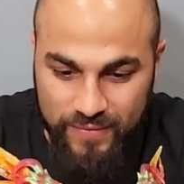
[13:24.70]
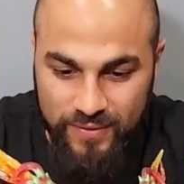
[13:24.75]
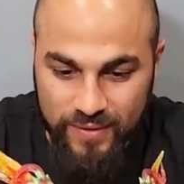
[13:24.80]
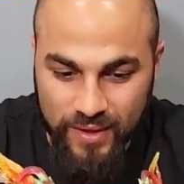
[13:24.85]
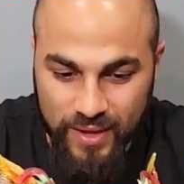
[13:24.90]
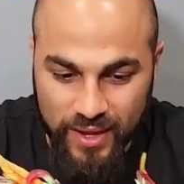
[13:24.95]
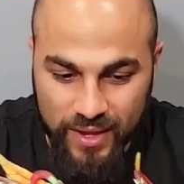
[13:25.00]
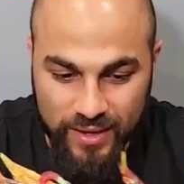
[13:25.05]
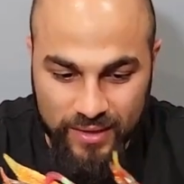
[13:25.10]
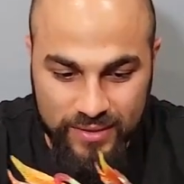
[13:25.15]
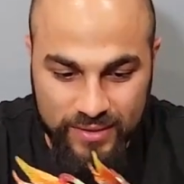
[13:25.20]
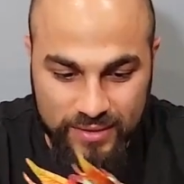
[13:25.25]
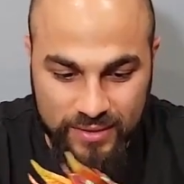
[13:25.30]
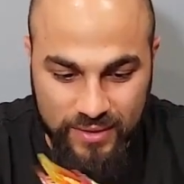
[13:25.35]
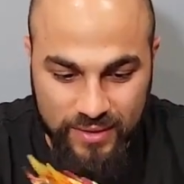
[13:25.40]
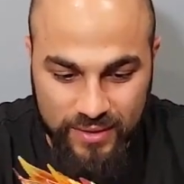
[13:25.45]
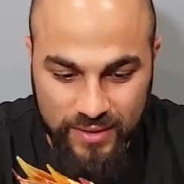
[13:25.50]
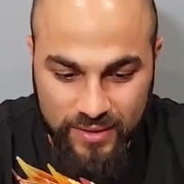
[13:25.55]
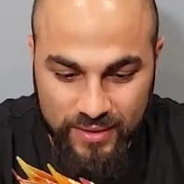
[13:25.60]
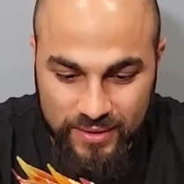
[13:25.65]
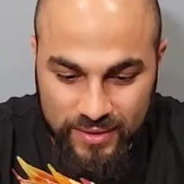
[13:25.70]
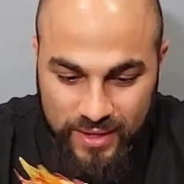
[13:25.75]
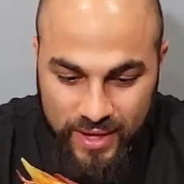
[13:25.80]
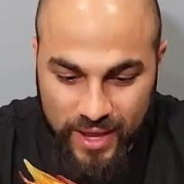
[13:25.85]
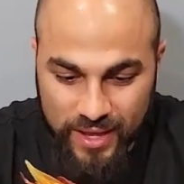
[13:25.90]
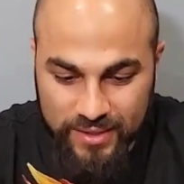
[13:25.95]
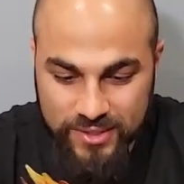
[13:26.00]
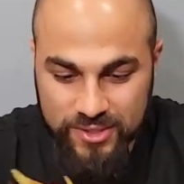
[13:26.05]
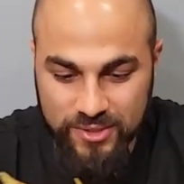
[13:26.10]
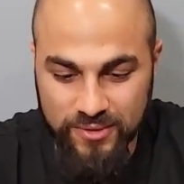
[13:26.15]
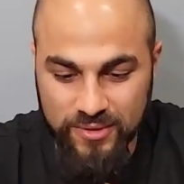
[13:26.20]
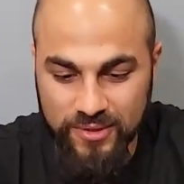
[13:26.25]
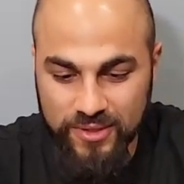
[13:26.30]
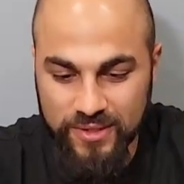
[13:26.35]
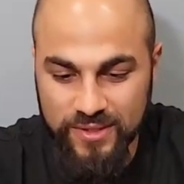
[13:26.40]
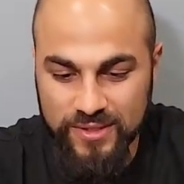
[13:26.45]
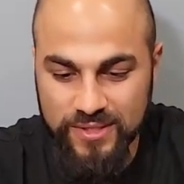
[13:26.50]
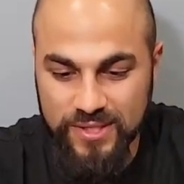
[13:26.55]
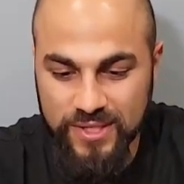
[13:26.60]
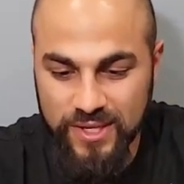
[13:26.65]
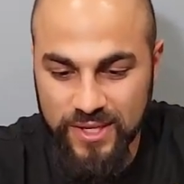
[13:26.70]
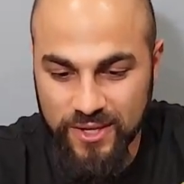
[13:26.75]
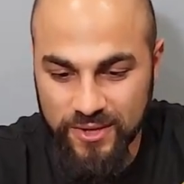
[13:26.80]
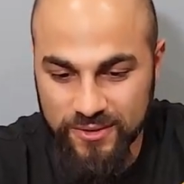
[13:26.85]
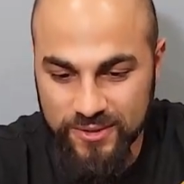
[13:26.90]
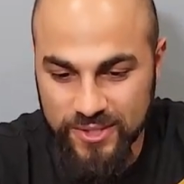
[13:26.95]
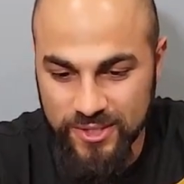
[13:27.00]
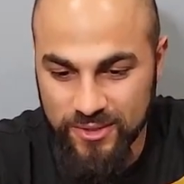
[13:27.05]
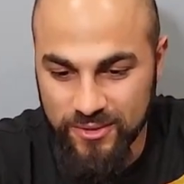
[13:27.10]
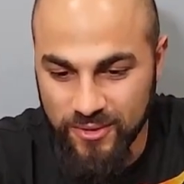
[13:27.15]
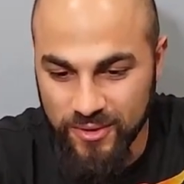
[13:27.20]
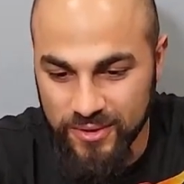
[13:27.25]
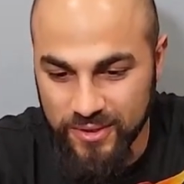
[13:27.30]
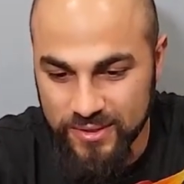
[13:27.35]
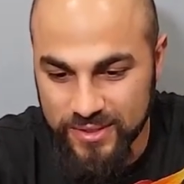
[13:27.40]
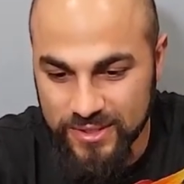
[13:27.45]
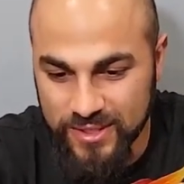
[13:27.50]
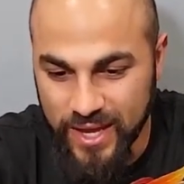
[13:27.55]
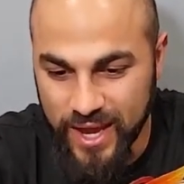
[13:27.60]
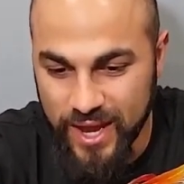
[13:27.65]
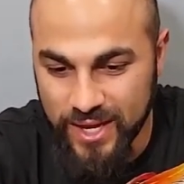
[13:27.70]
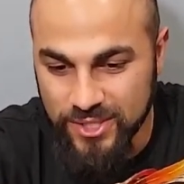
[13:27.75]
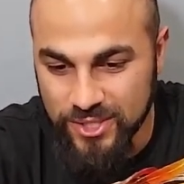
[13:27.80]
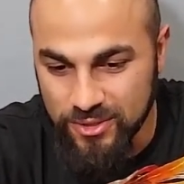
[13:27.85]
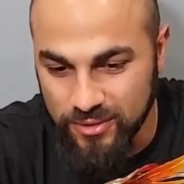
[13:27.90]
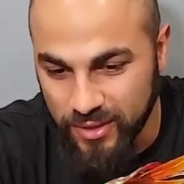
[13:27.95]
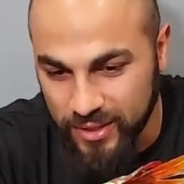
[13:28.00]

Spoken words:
And yeah, so you can see here too on the statue,